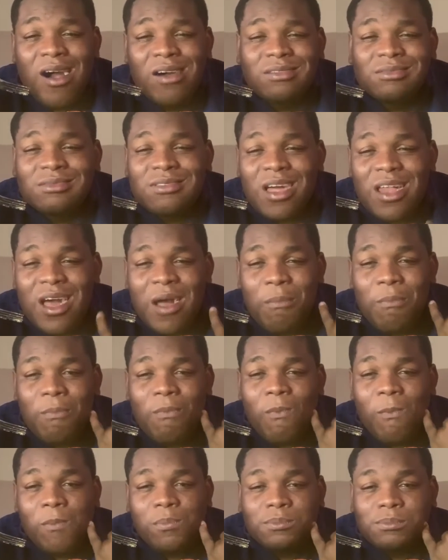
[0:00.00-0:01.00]
that I
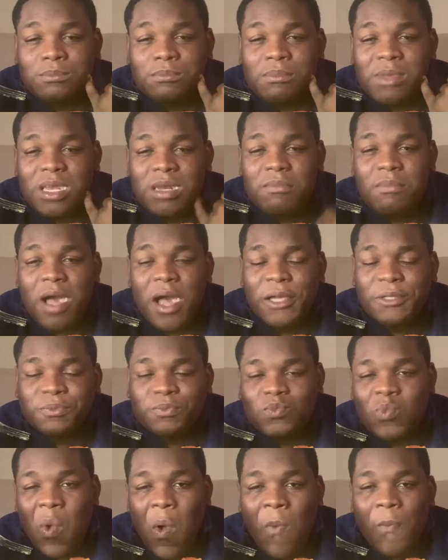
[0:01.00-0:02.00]
bit my
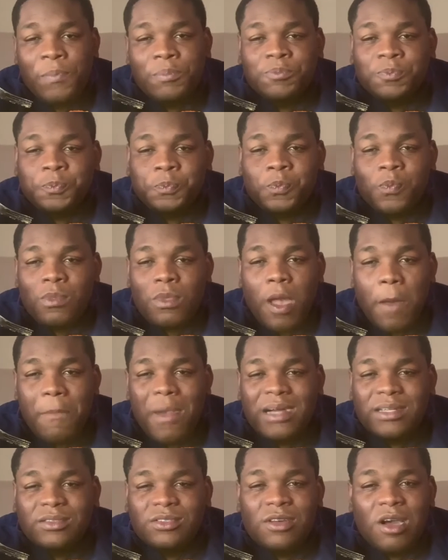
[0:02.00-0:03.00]

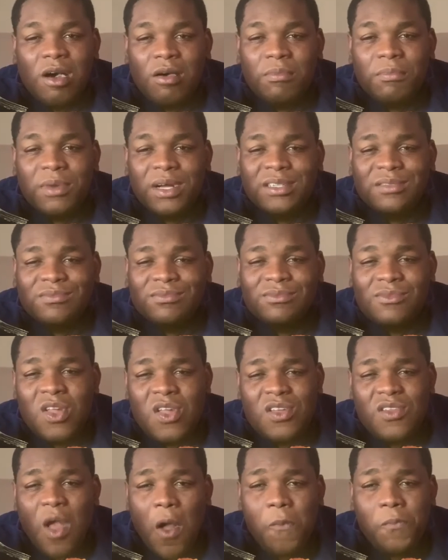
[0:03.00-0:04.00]
tongue. But
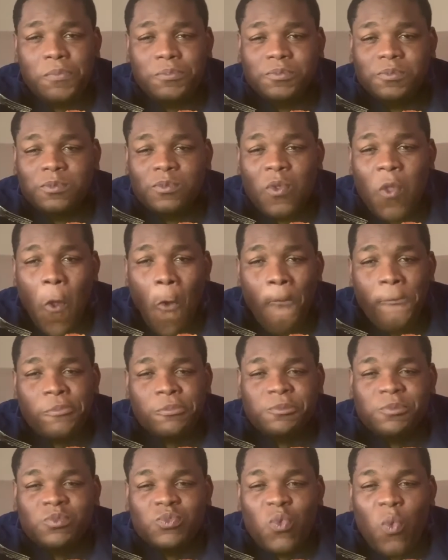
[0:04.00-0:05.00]
you know,
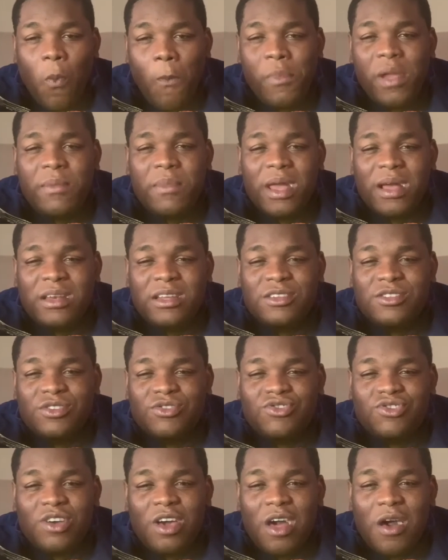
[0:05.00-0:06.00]
maybe I need to
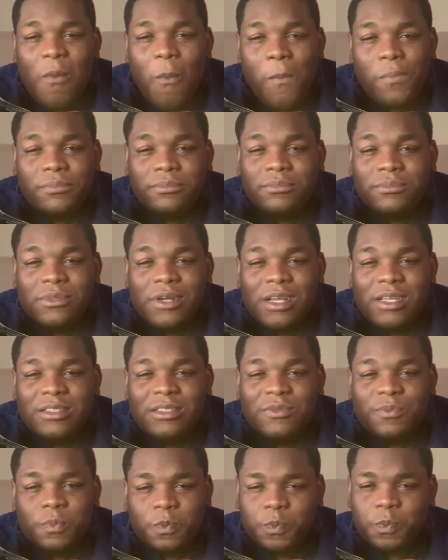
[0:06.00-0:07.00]
shut up,
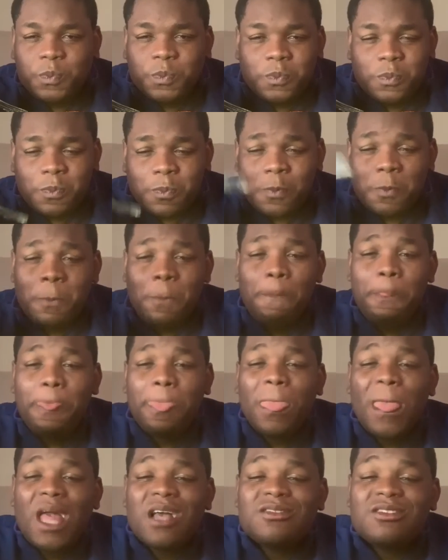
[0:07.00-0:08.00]
because
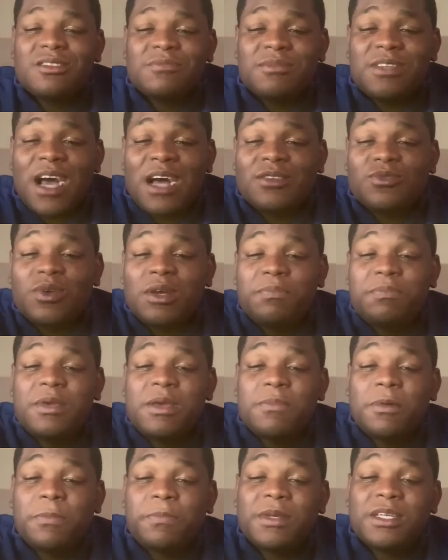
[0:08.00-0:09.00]
sometimes when
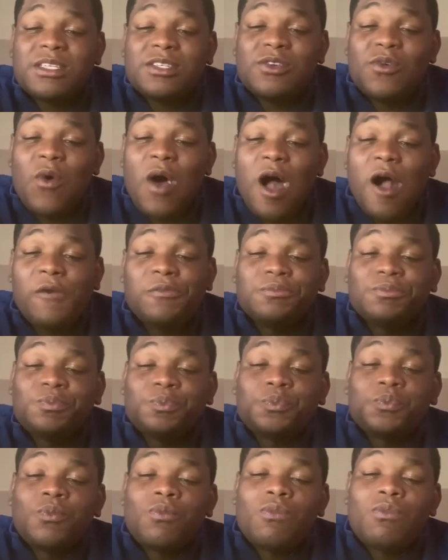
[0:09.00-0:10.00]
people piss you off
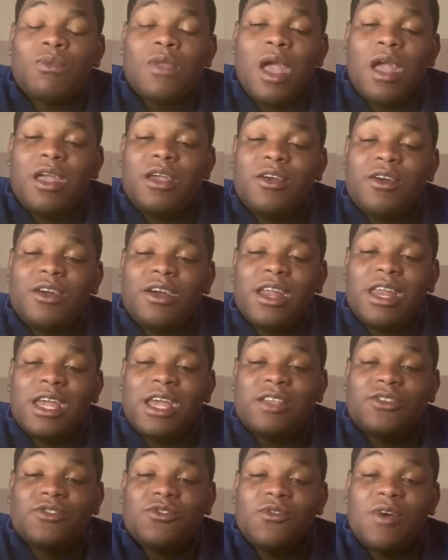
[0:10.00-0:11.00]
and you're gonna
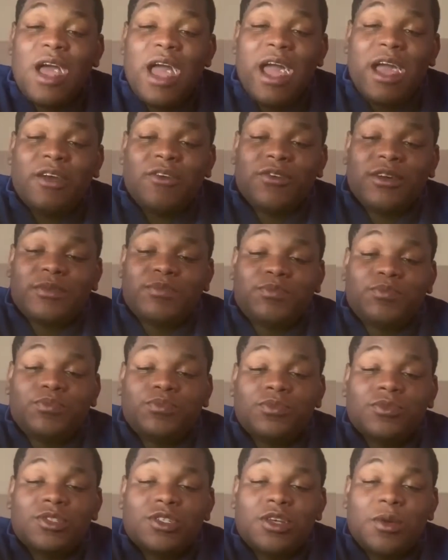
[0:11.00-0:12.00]
get too angry,
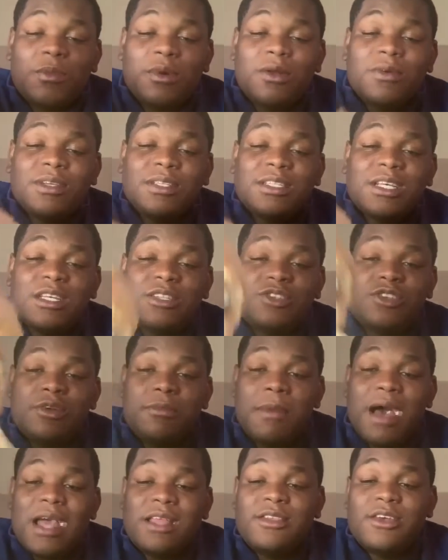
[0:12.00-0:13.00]
someone will say to you,
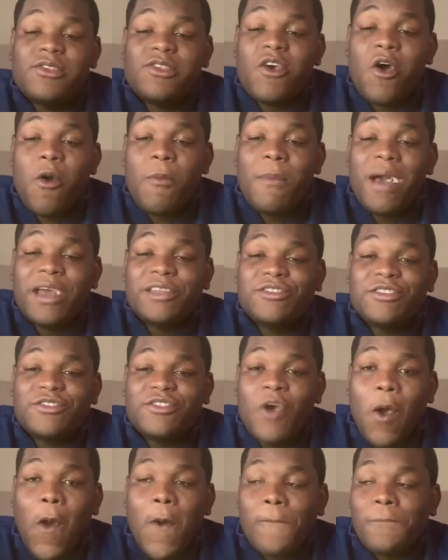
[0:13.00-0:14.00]
bite your tongue, bite your
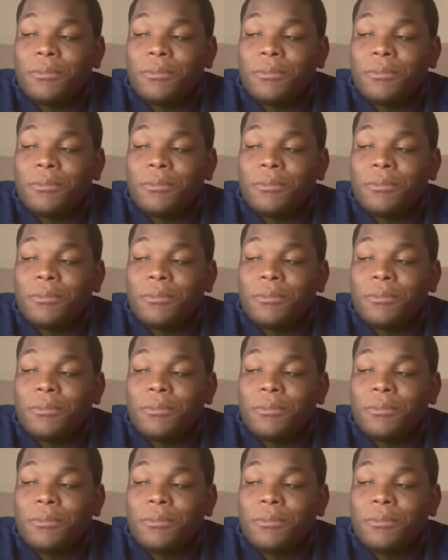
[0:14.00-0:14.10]
tongue.